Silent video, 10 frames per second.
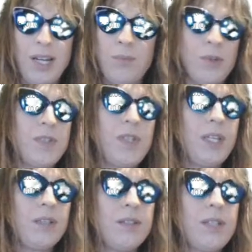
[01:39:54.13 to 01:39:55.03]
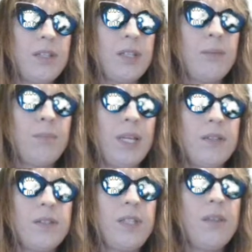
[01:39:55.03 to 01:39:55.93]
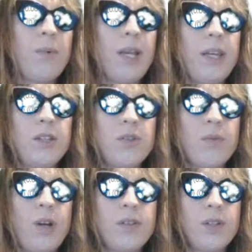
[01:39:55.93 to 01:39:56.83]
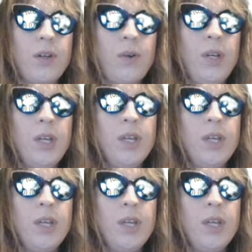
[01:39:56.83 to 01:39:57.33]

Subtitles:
We're seeing dental implants, teeth whitening, Toronto,